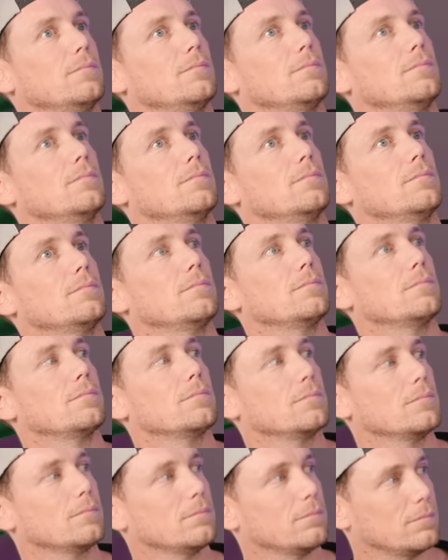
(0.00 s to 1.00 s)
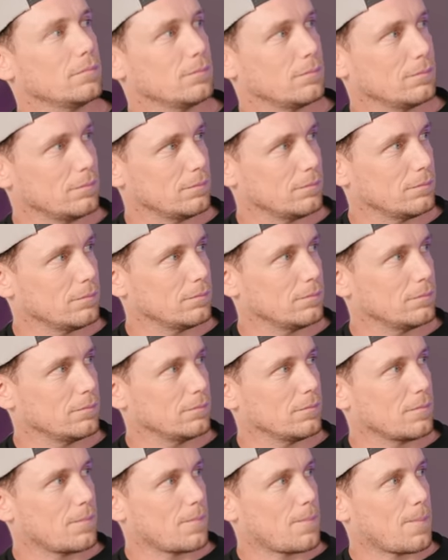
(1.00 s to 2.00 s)

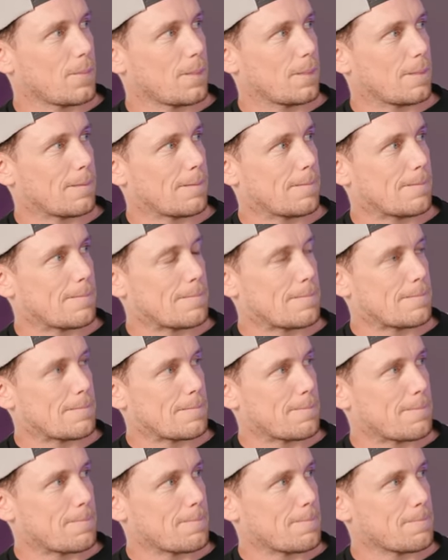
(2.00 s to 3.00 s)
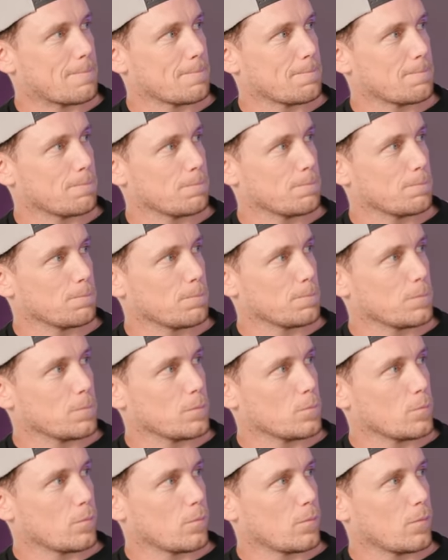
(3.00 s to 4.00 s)

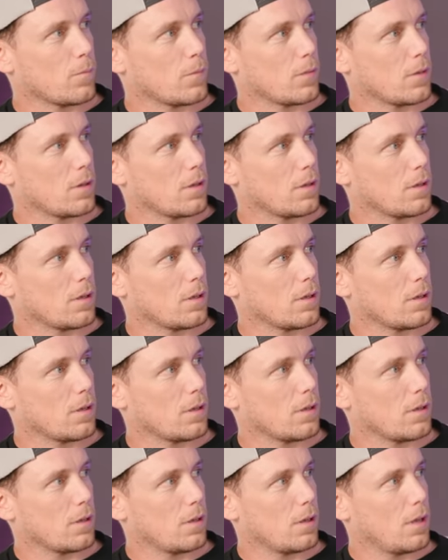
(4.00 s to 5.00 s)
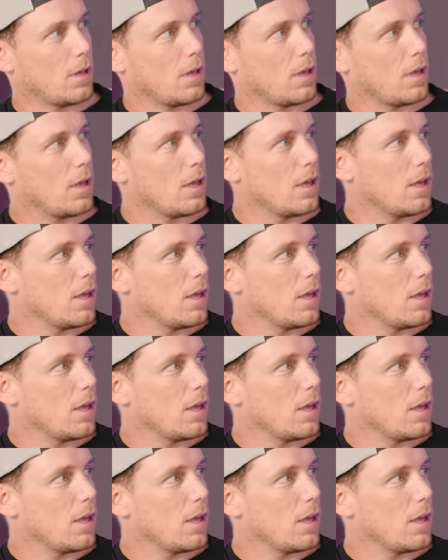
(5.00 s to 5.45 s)
(silent)